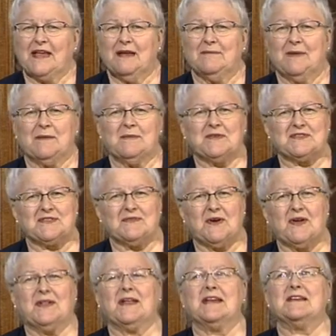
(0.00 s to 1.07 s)
But most of
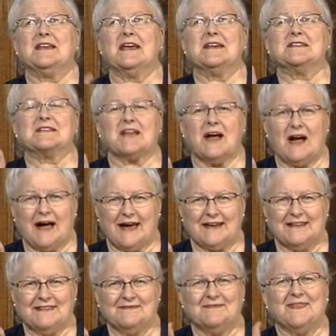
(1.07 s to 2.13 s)
all, it takes God
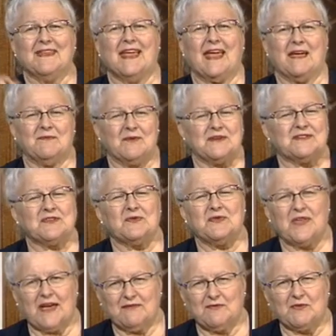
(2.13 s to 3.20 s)
and we're so
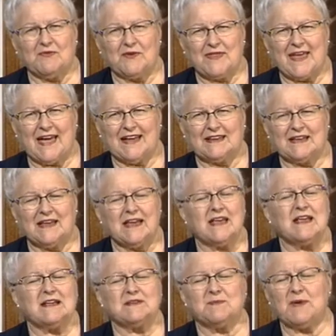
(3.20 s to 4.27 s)
thankful for that. He
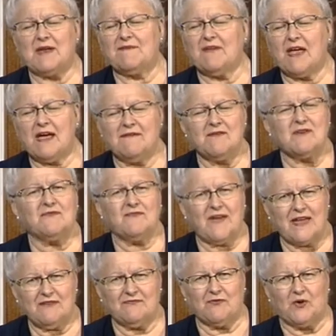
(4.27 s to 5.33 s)
has been ever
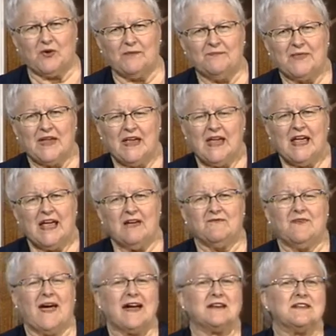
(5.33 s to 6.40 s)
faithful. In
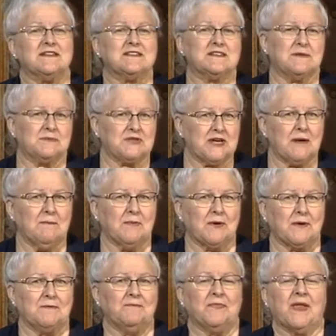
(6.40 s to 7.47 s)
fact, in
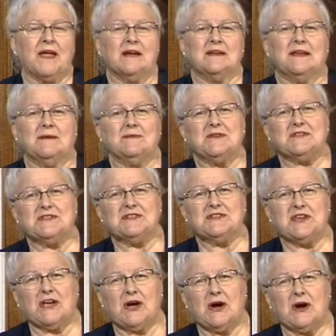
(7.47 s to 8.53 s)
September,
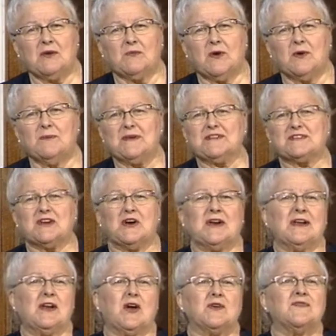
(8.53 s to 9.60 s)
WTJR will be
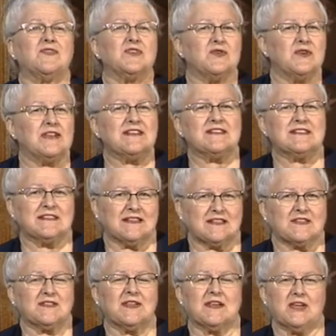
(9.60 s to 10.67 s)
starting our
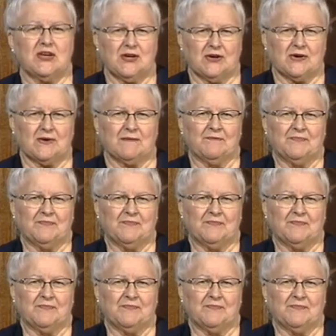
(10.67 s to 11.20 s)
36th year